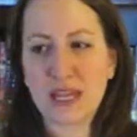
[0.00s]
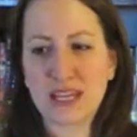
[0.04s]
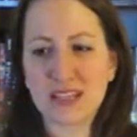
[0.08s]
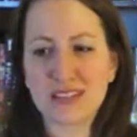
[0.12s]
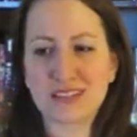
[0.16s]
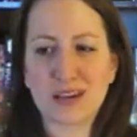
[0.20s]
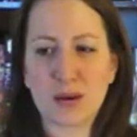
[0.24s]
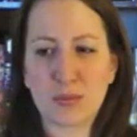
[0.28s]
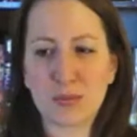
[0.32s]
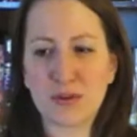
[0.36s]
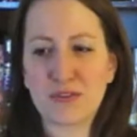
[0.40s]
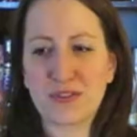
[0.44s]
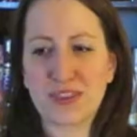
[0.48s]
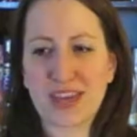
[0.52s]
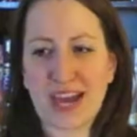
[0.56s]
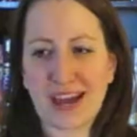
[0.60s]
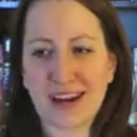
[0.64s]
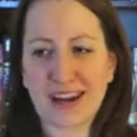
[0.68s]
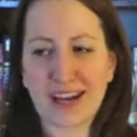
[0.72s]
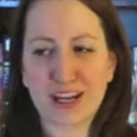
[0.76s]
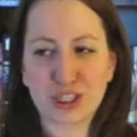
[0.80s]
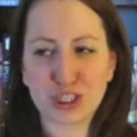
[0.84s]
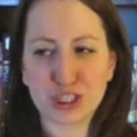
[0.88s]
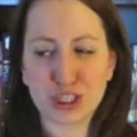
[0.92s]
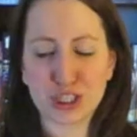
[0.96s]
Some of
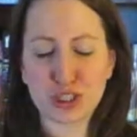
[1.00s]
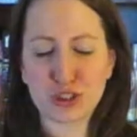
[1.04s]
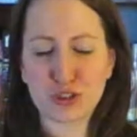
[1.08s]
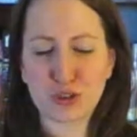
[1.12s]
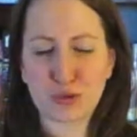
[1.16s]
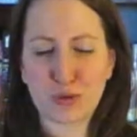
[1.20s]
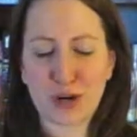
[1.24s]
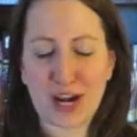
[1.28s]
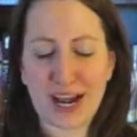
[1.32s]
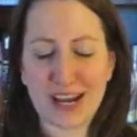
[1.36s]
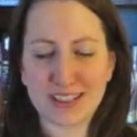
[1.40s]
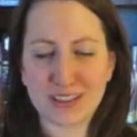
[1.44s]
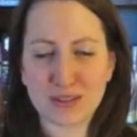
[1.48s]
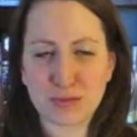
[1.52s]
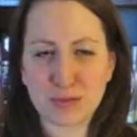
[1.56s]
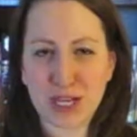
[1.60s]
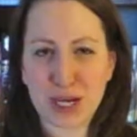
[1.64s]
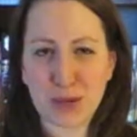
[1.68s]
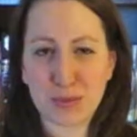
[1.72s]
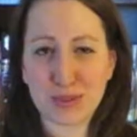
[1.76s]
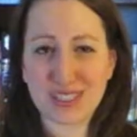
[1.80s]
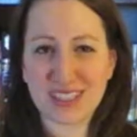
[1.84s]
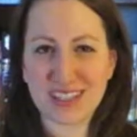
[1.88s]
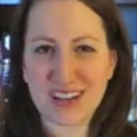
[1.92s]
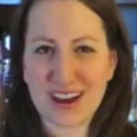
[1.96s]
that actually surprised me.
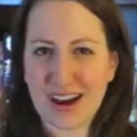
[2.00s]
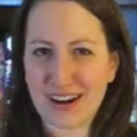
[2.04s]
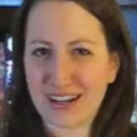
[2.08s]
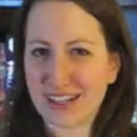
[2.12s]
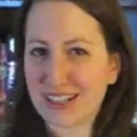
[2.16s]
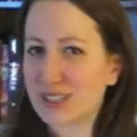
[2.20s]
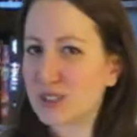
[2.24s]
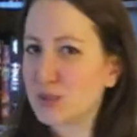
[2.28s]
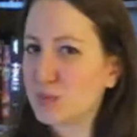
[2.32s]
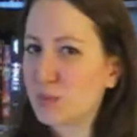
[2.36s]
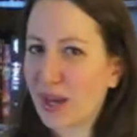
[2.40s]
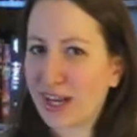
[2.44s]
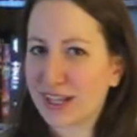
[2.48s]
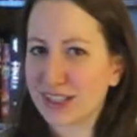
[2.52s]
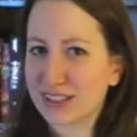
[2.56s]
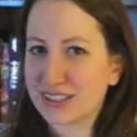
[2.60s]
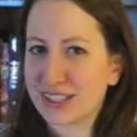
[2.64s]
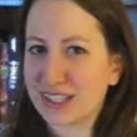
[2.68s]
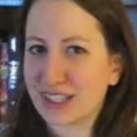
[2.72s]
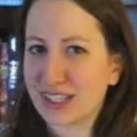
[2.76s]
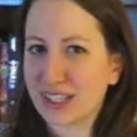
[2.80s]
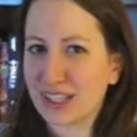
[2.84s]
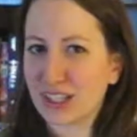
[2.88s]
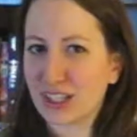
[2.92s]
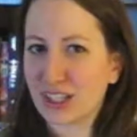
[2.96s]
I was not
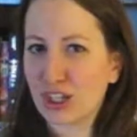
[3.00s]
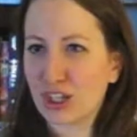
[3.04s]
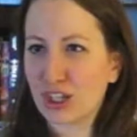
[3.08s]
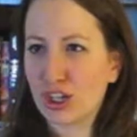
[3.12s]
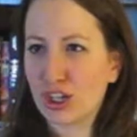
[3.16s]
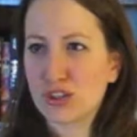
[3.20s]
expecting